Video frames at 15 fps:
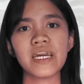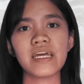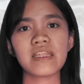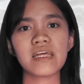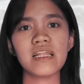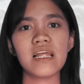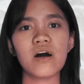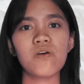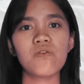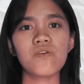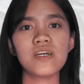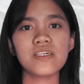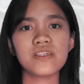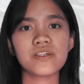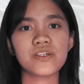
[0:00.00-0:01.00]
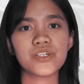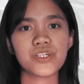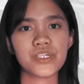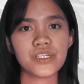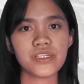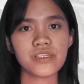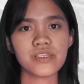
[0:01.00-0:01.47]
It allows
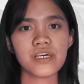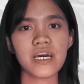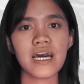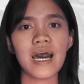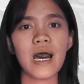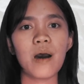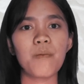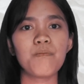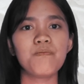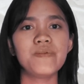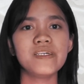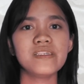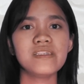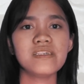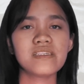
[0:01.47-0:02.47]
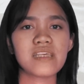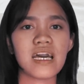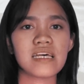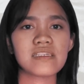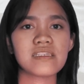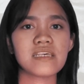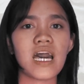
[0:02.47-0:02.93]
researchers,
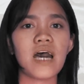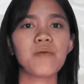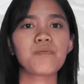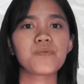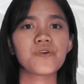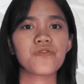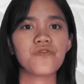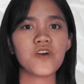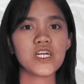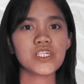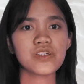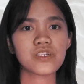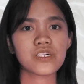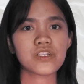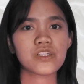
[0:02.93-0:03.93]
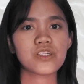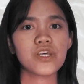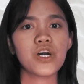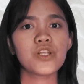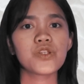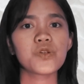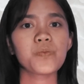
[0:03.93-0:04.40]
businesses, and
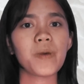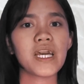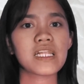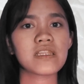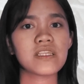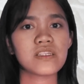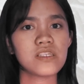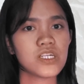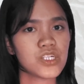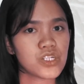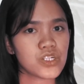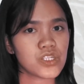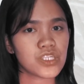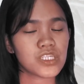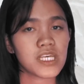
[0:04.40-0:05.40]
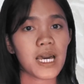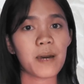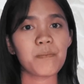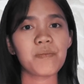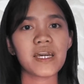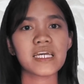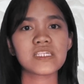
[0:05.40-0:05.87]
professionals to make decisions
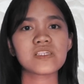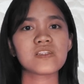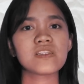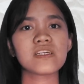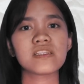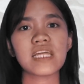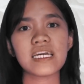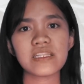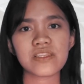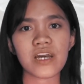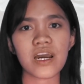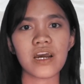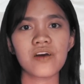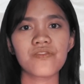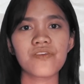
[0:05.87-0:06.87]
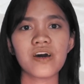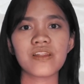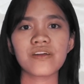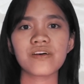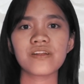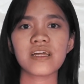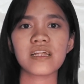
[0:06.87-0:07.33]
based on the data
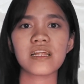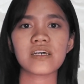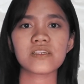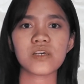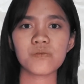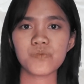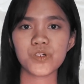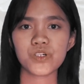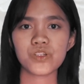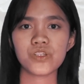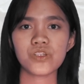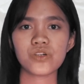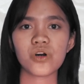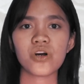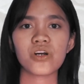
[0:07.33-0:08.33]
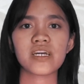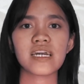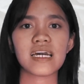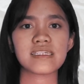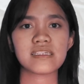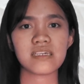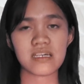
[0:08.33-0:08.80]
rather than assumptions or
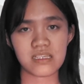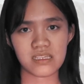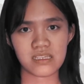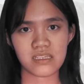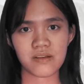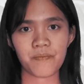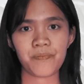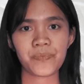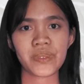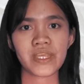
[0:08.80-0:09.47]
guesses.